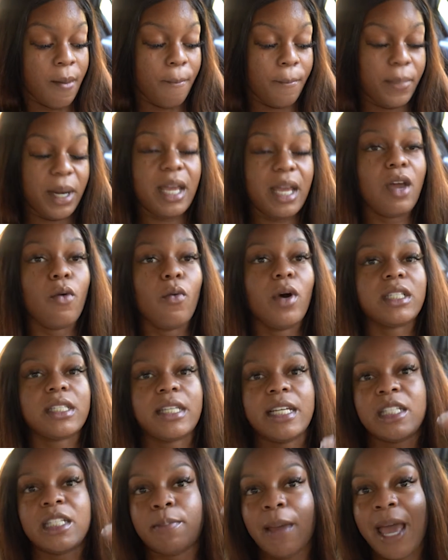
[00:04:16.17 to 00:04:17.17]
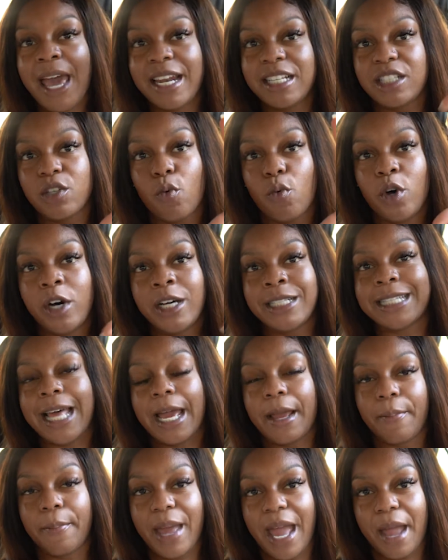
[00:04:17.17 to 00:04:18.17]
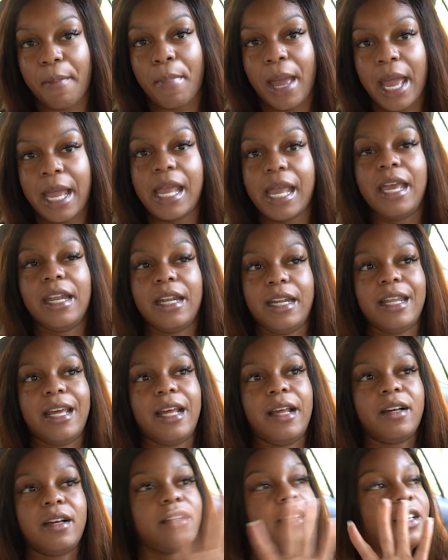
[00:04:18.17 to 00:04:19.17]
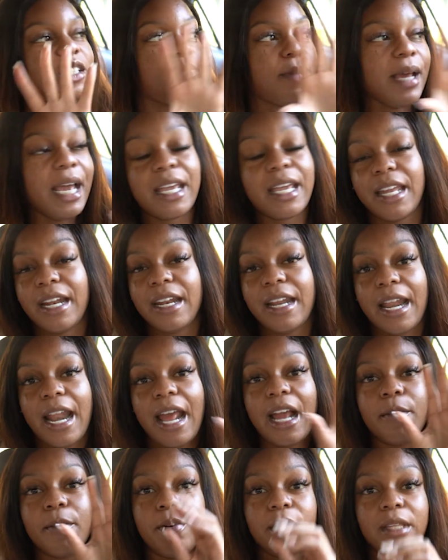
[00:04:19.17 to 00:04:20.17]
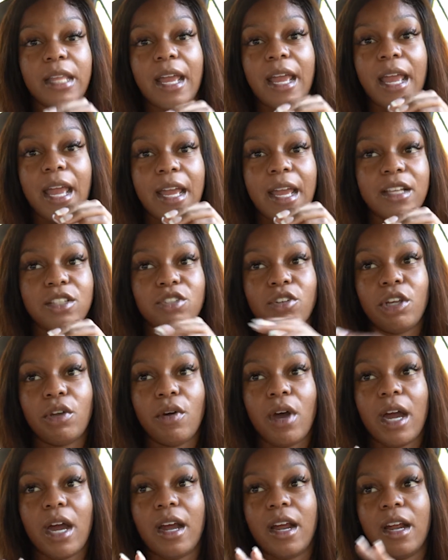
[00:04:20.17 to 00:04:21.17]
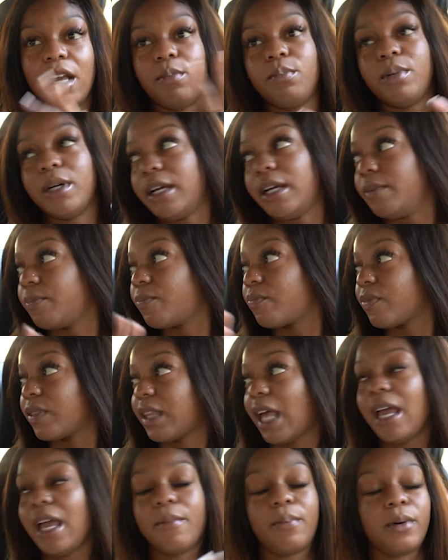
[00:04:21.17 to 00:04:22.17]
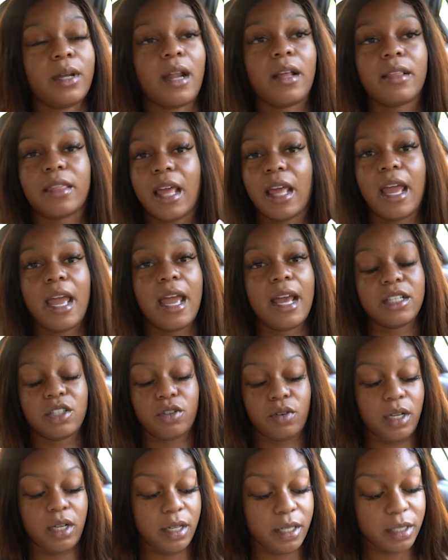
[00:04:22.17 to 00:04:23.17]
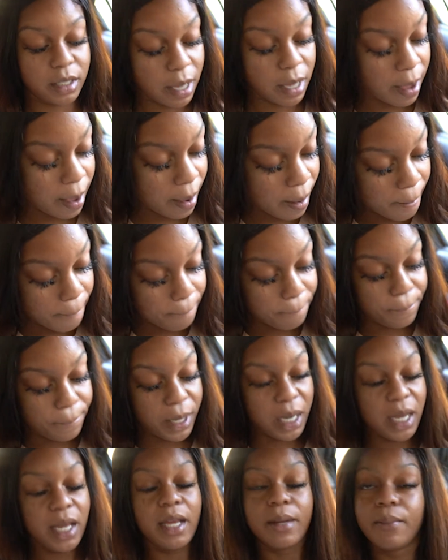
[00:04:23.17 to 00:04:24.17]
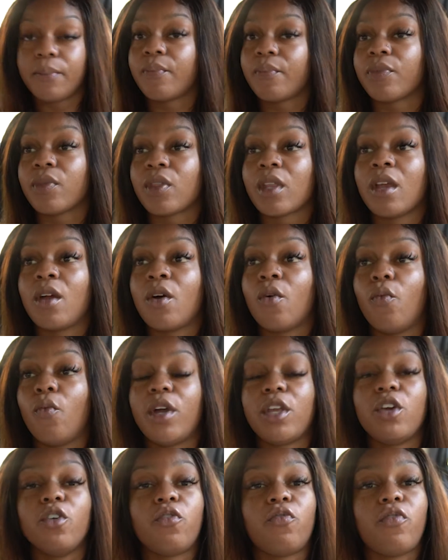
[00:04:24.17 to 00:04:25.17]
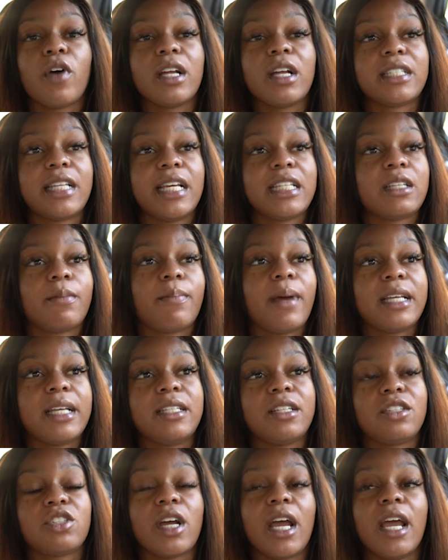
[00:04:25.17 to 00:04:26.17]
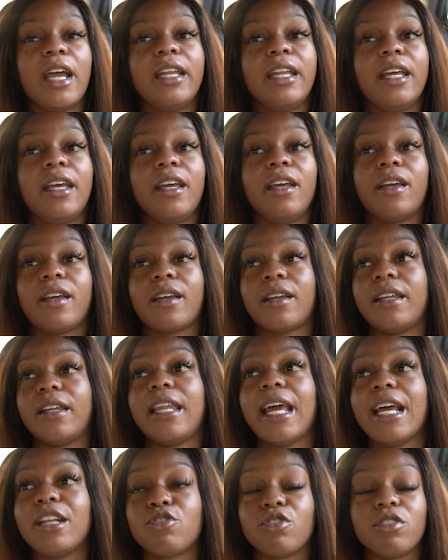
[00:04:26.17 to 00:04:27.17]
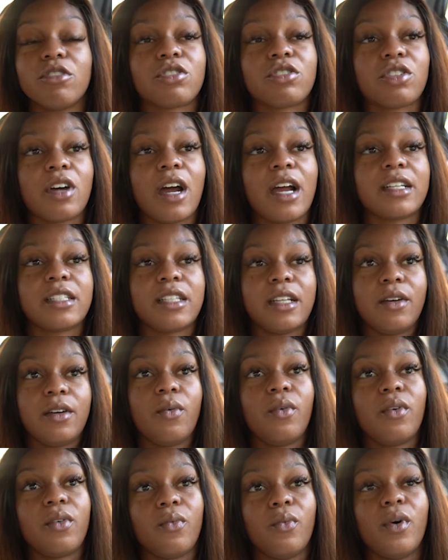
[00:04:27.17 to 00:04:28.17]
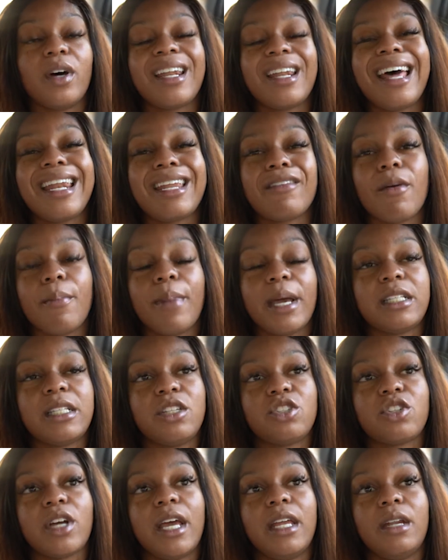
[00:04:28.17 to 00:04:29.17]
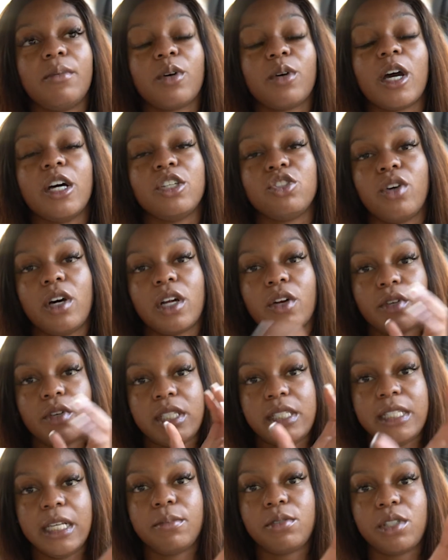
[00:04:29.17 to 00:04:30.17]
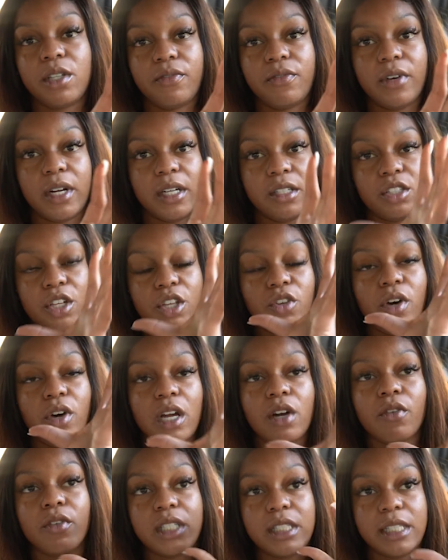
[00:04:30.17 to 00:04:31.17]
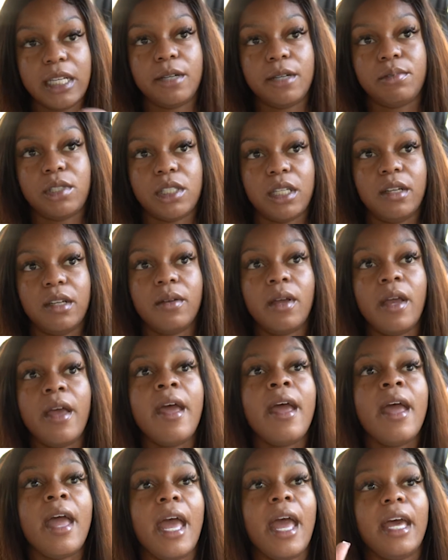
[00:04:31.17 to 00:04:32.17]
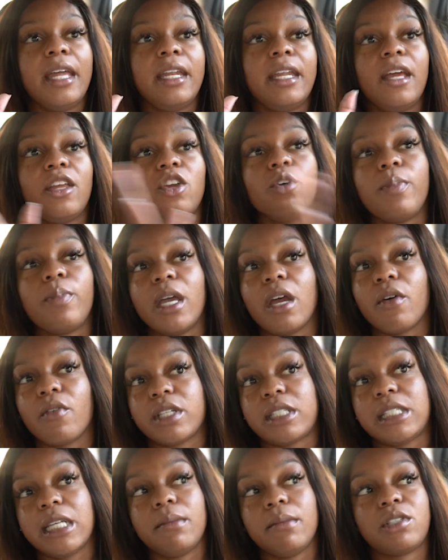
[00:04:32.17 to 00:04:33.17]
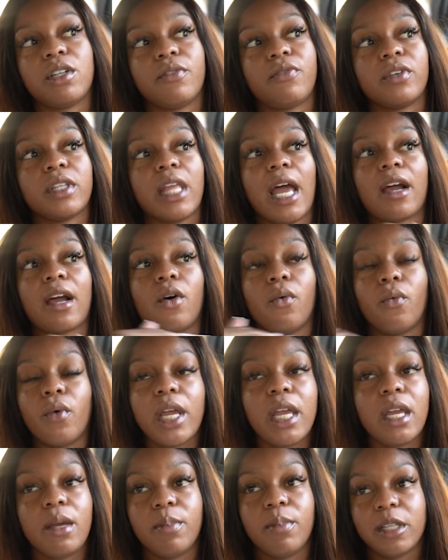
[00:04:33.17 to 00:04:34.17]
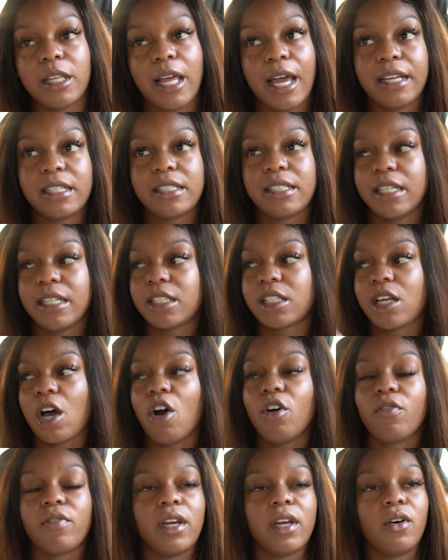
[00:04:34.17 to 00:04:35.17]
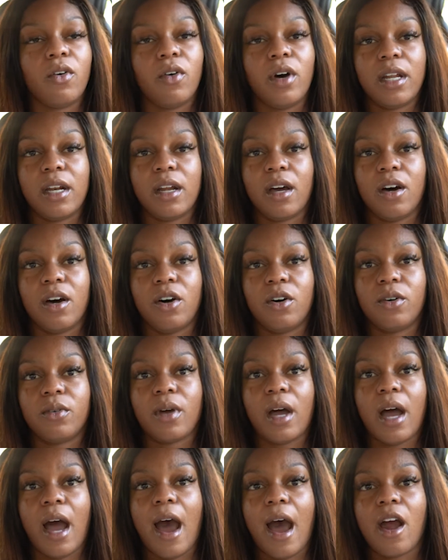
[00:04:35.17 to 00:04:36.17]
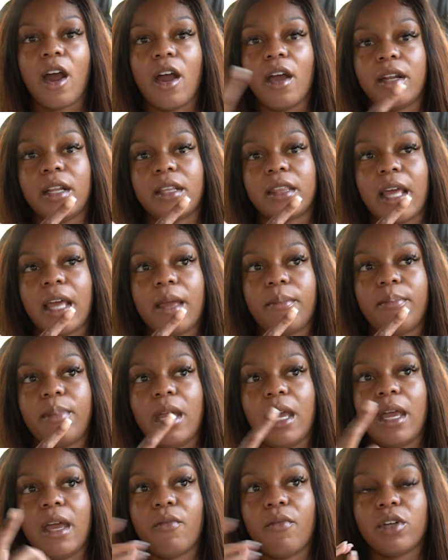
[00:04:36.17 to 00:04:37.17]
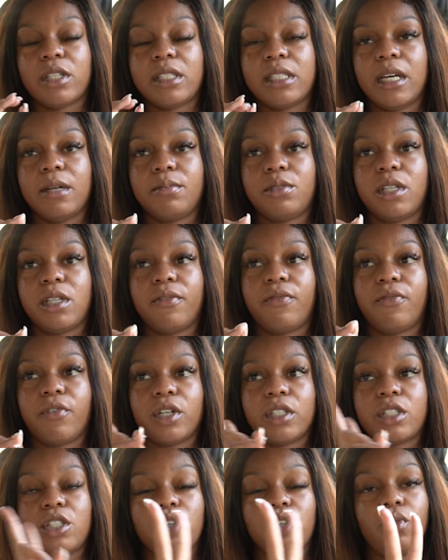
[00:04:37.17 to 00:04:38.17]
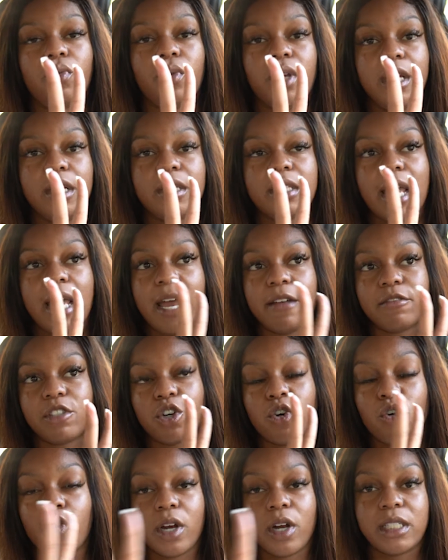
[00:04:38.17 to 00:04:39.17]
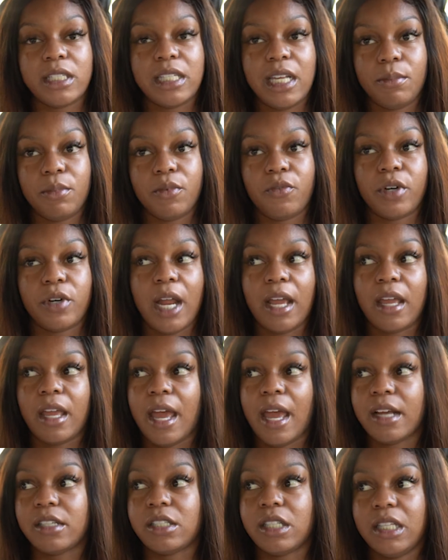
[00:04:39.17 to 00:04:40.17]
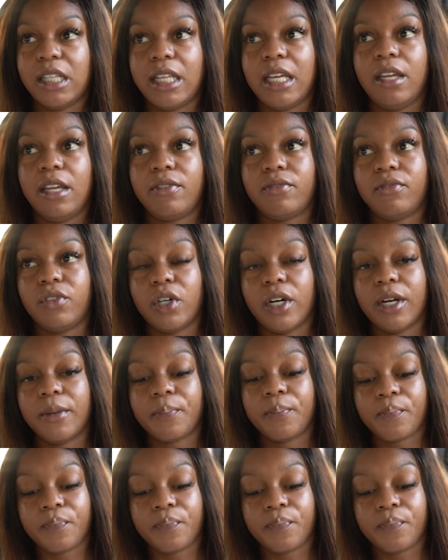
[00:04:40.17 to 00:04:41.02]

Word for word: But it wasn't as bad as it was, like, back back in the day. Because back in the day, they could put their hands on you, I heard. But they didn't put their hands on us. But when you first get to basic training, that drill sergeant... Well, not even basic training, because you go to reception first. So you go to reception. And then you be at reception for, like, a week. But, like, since COVID going on, I heard that they be at reception for two weeks. They have to quarantine before they can actually leave for